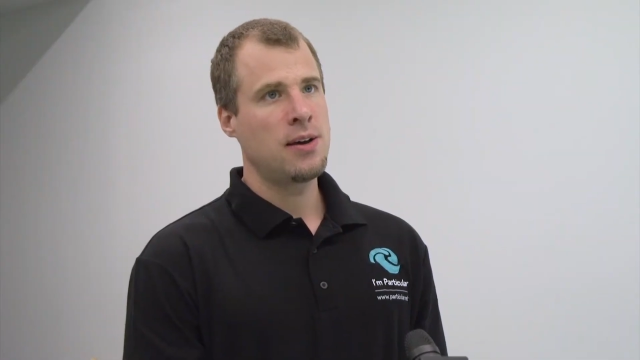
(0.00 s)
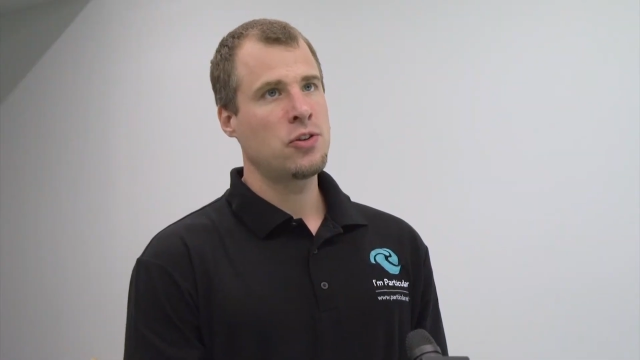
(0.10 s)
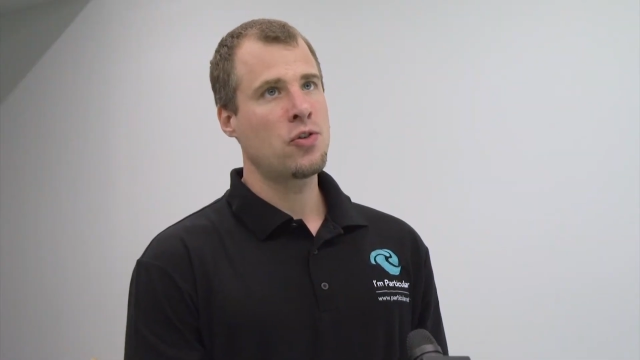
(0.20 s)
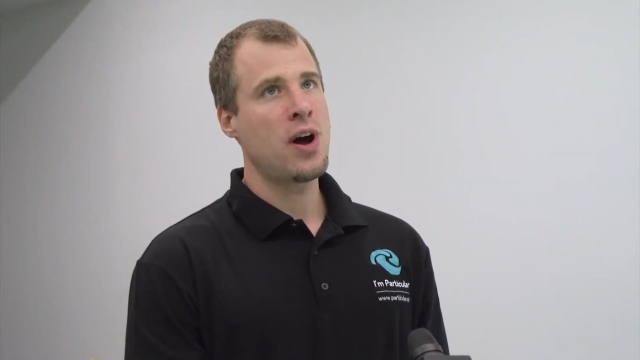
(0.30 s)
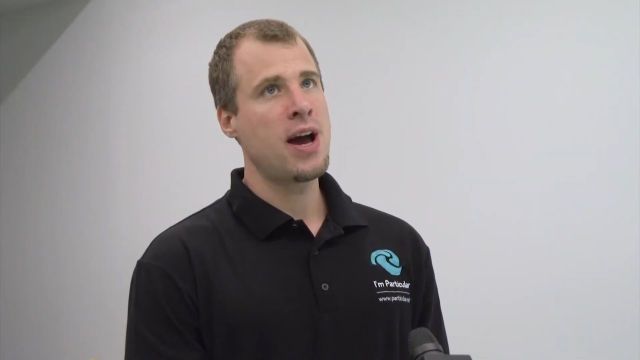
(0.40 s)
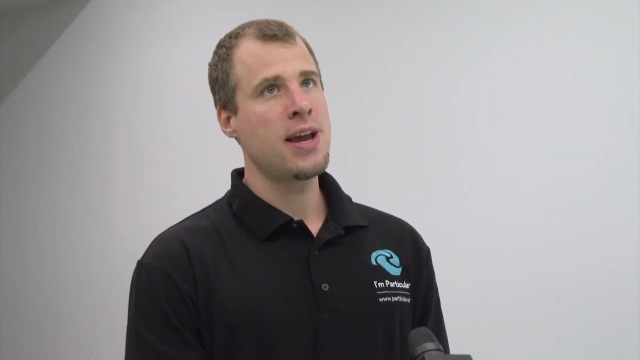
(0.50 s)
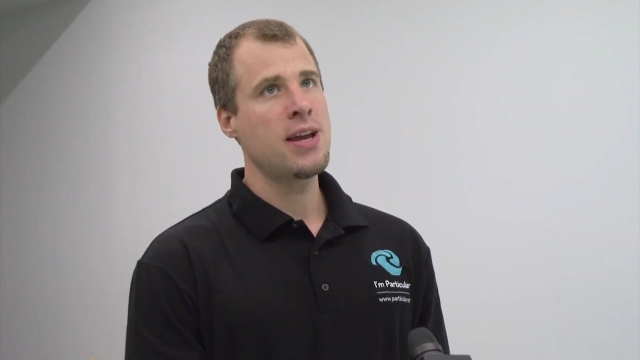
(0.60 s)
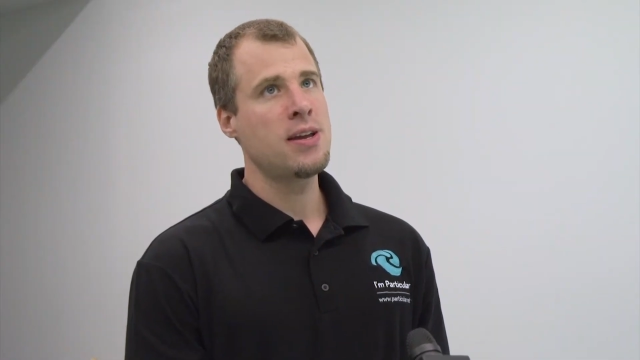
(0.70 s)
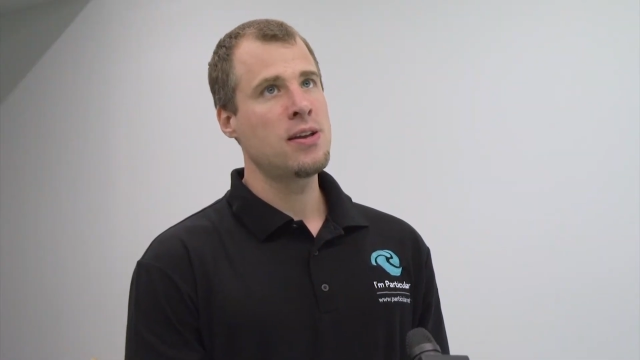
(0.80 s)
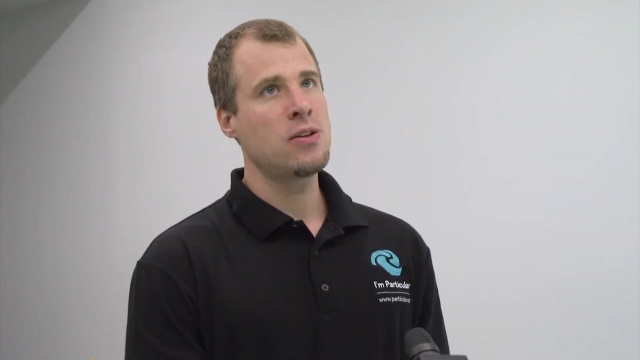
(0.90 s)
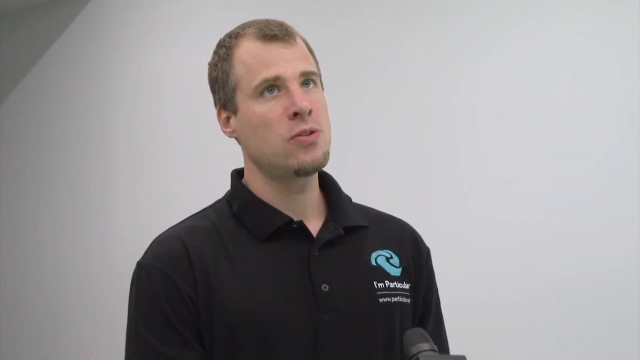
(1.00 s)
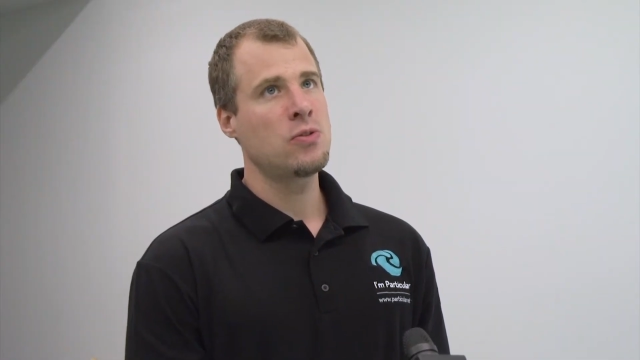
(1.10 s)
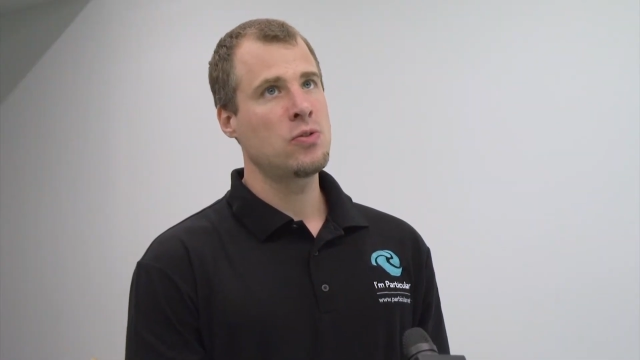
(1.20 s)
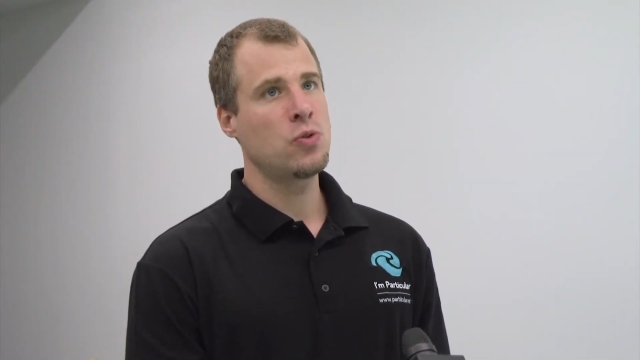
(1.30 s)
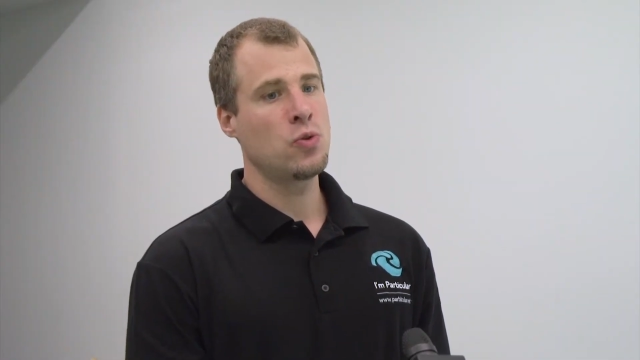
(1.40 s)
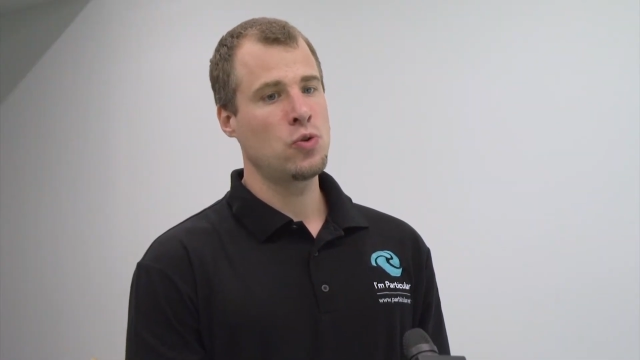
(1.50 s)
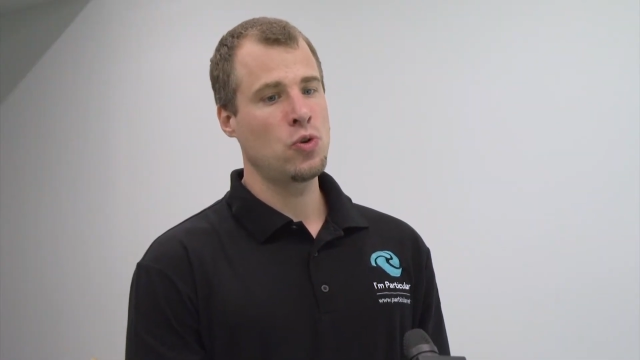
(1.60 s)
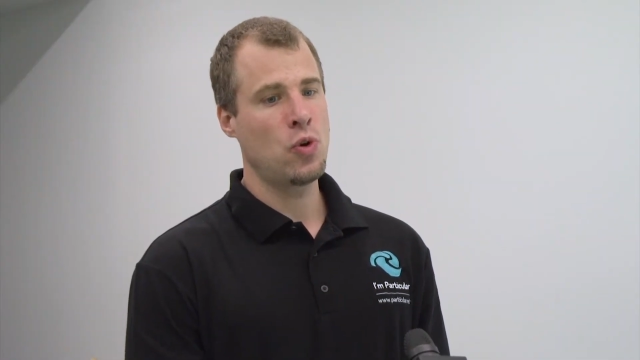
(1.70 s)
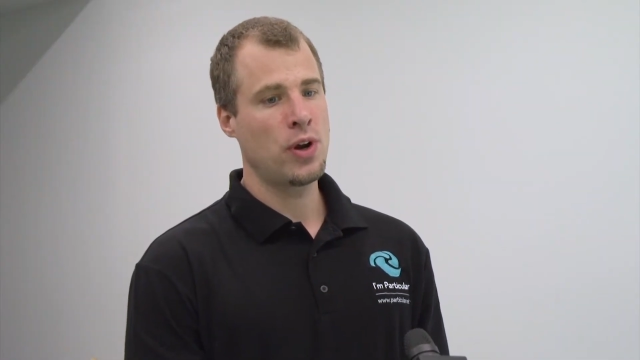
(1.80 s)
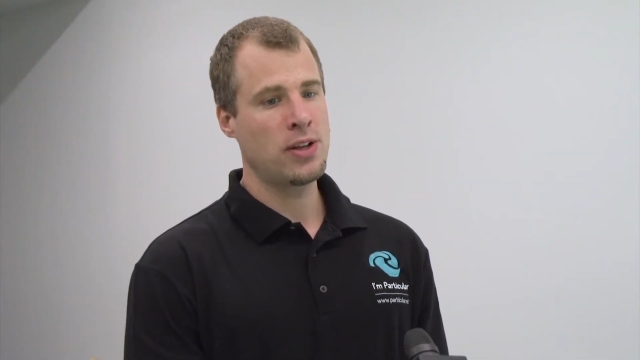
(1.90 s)
try
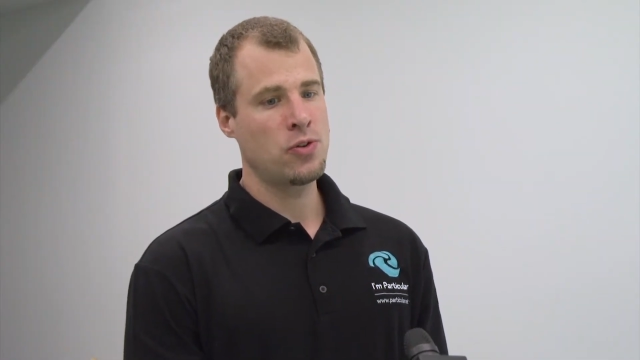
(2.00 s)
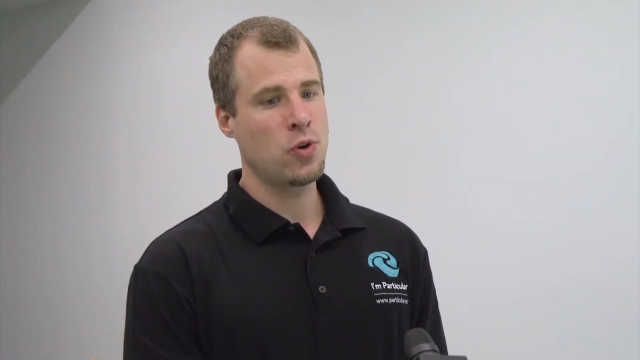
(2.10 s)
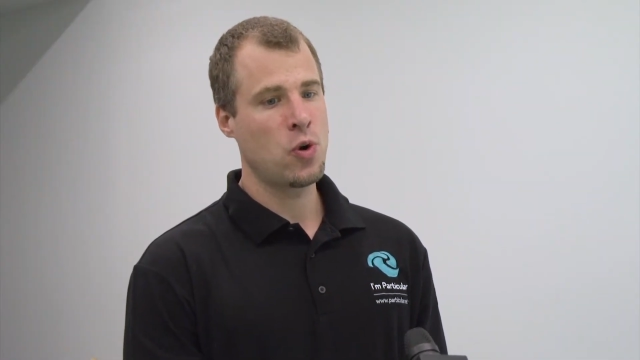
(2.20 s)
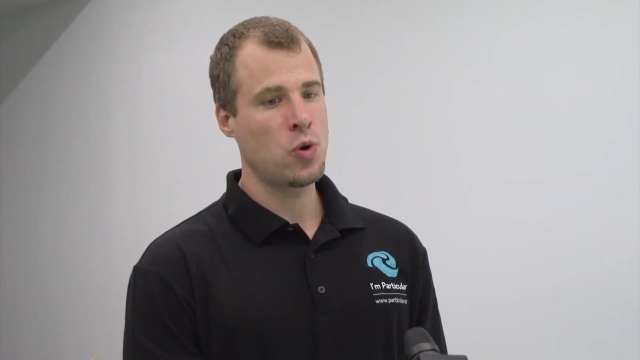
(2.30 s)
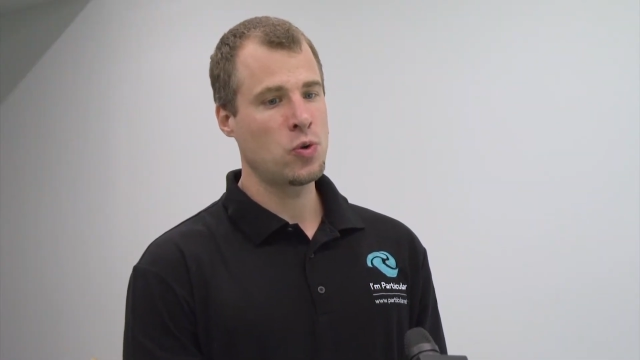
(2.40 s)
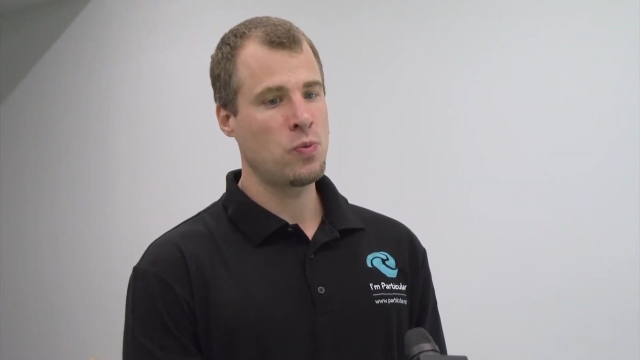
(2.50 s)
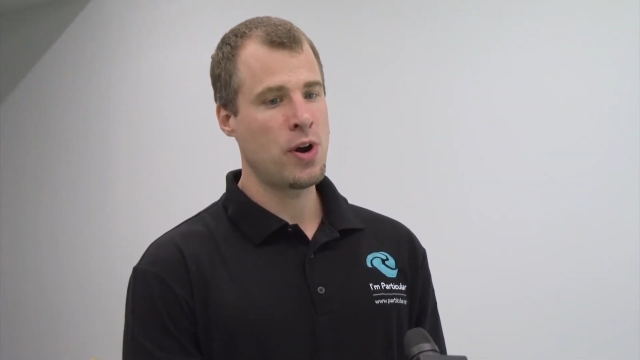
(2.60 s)
to look at your code